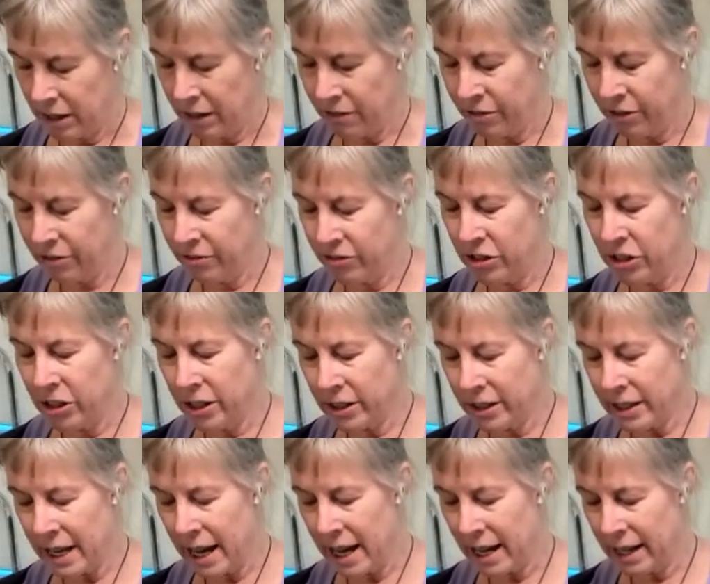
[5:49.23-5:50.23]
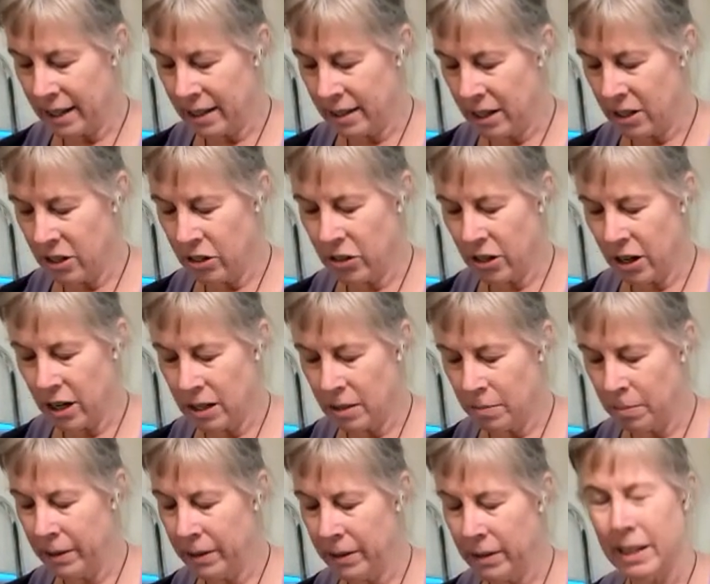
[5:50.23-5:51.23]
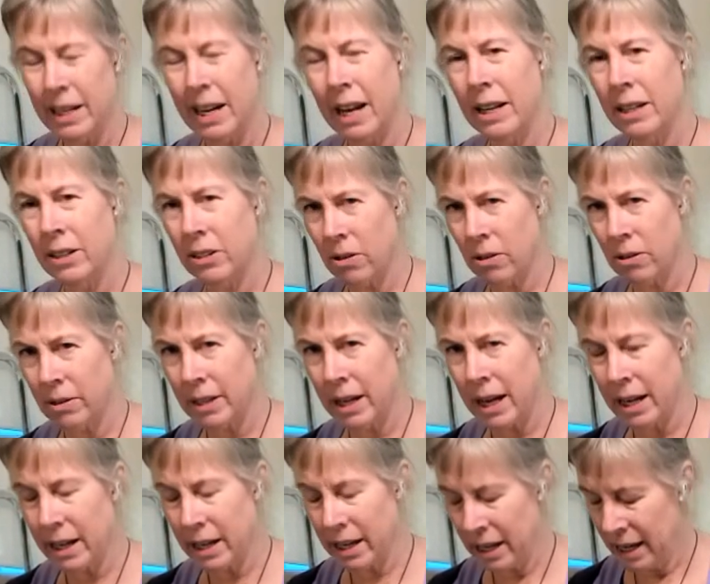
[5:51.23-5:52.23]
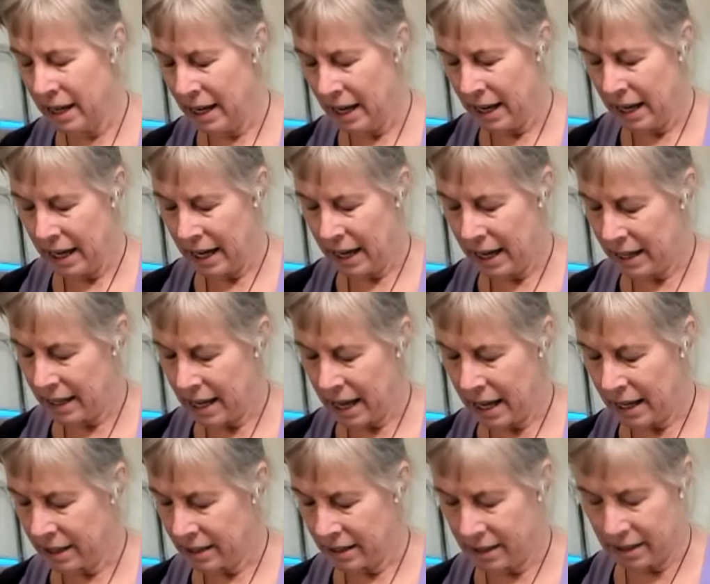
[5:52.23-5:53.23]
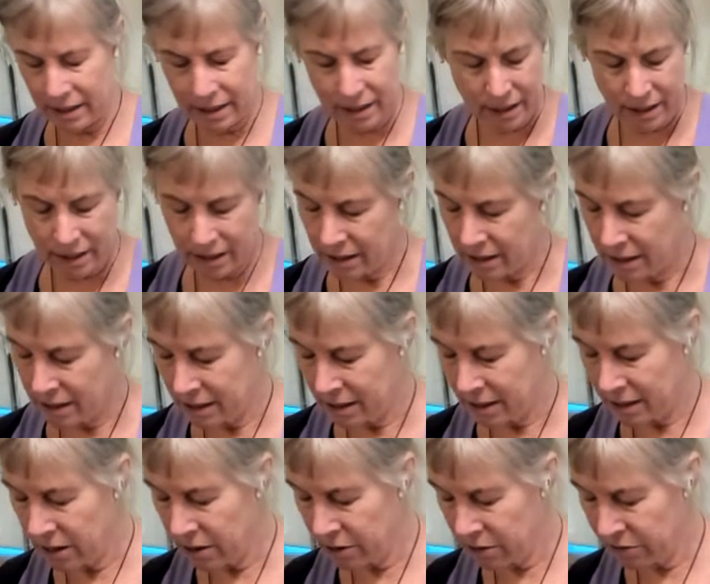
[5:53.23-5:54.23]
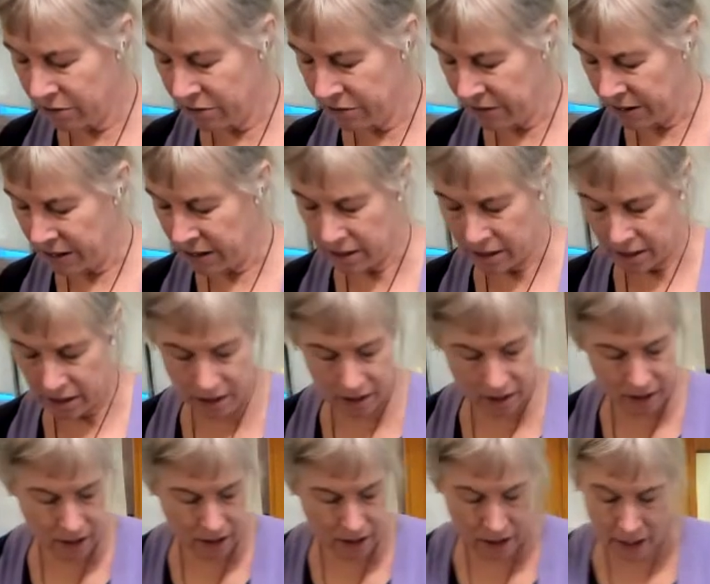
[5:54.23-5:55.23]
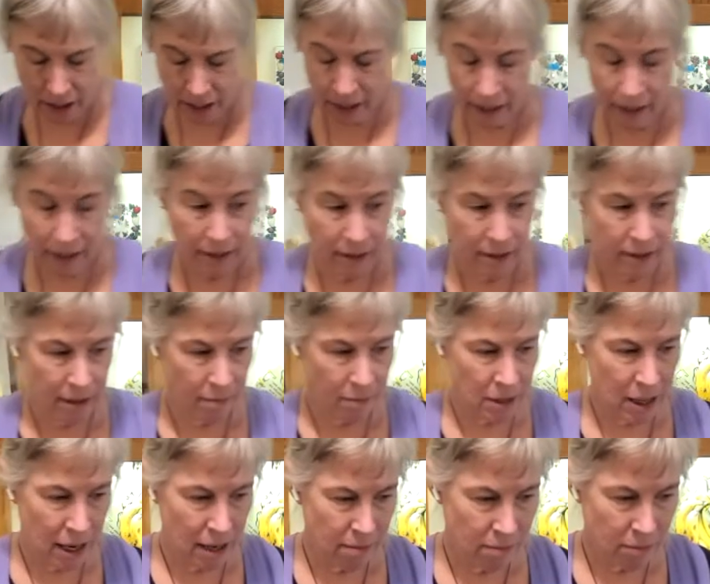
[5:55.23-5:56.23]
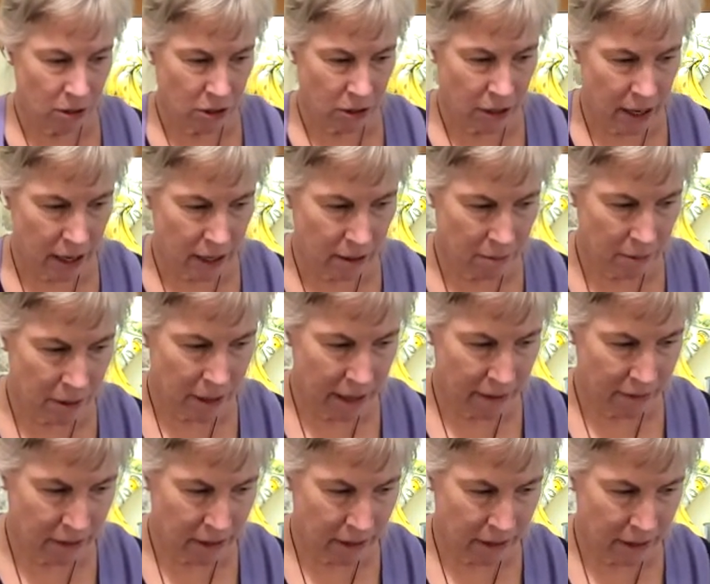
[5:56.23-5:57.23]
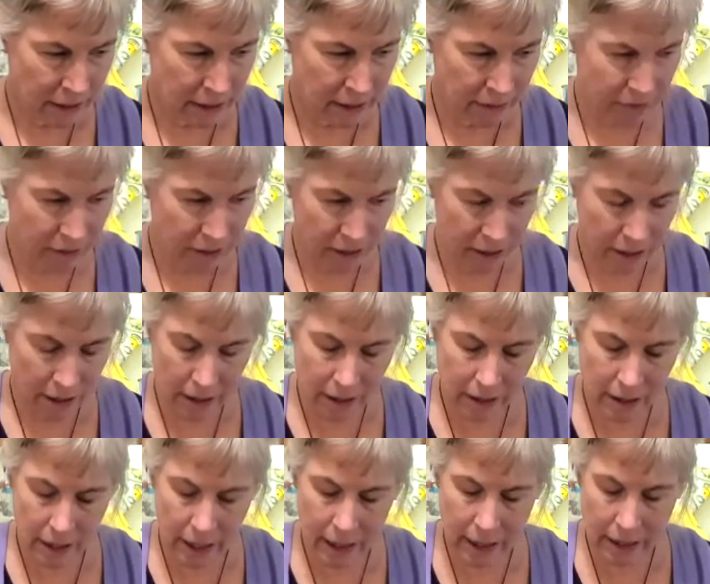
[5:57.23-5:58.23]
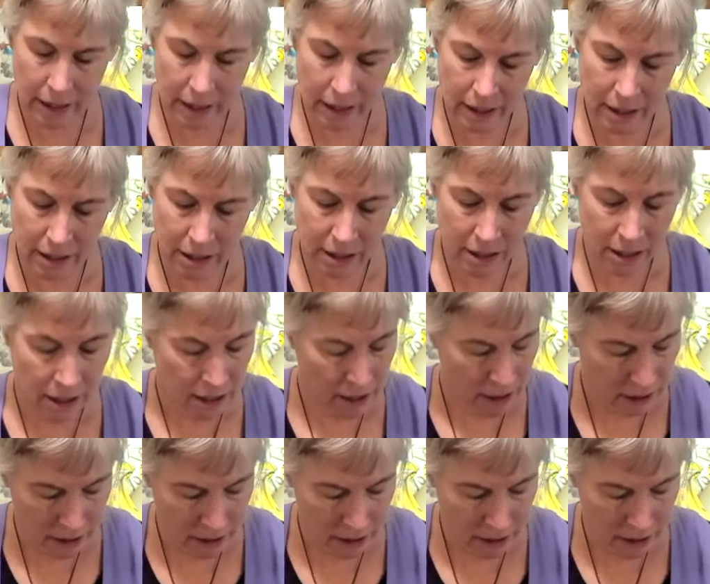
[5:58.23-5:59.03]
If you've chilled the eggs, then you're trying to peel an ice cold egg, and that's just no fun. Sometimes your egg will have a little divot in it like this.